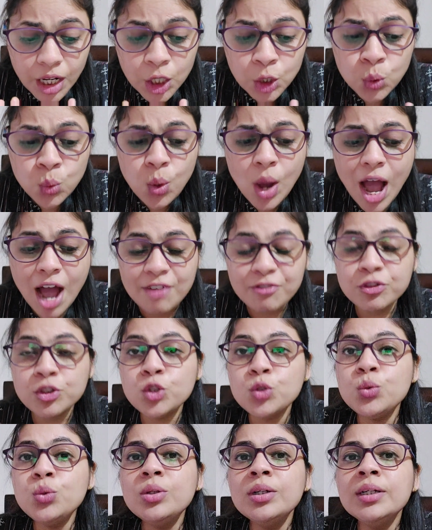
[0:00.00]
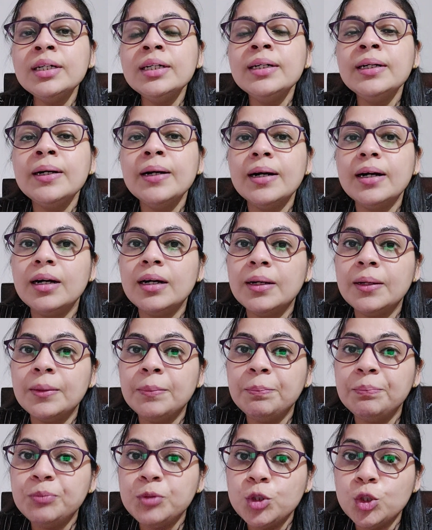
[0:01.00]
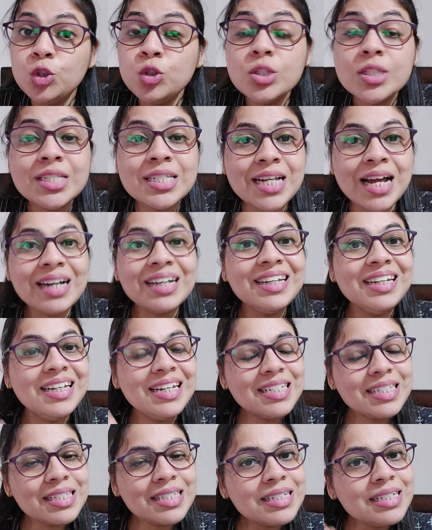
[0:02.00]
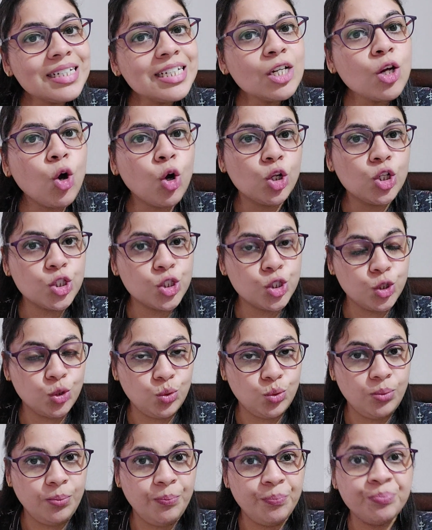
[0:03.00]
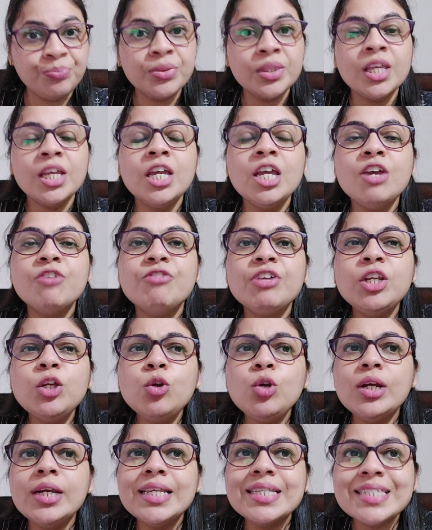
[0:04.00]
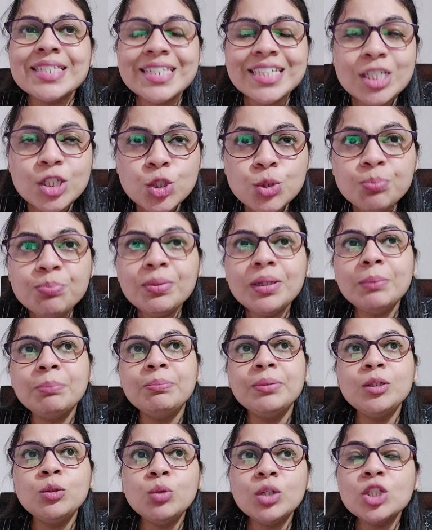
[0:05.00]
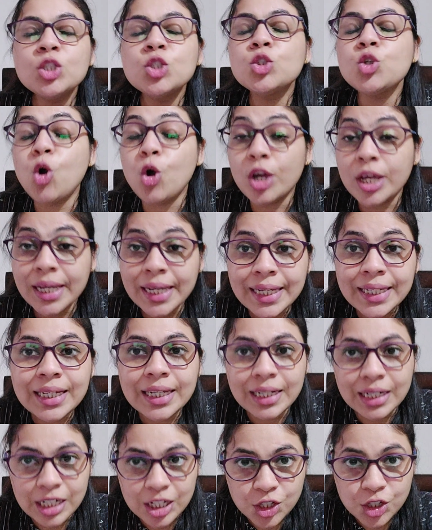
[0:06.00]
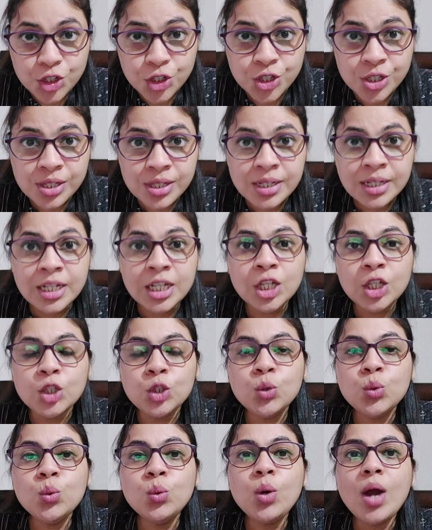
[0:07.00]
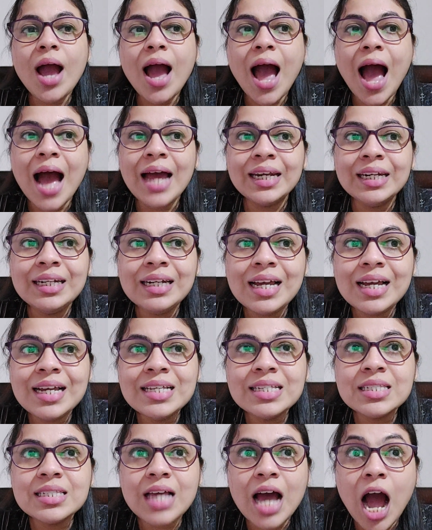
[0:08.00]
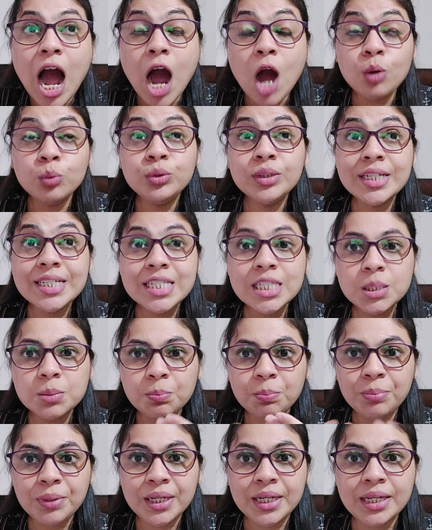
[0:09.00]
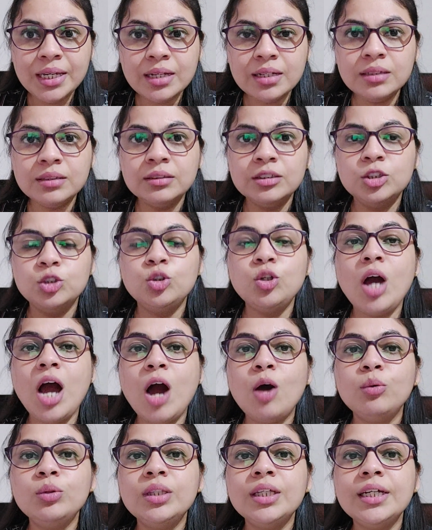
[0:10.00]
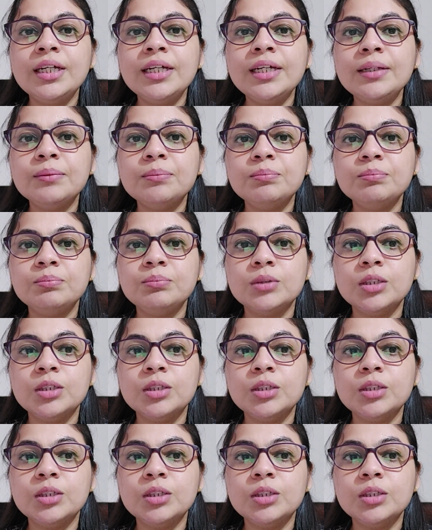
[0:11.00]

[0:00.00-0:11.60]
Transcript: you have to start listening also. When you listen to people who are talking in English, you analyze how they speak, how they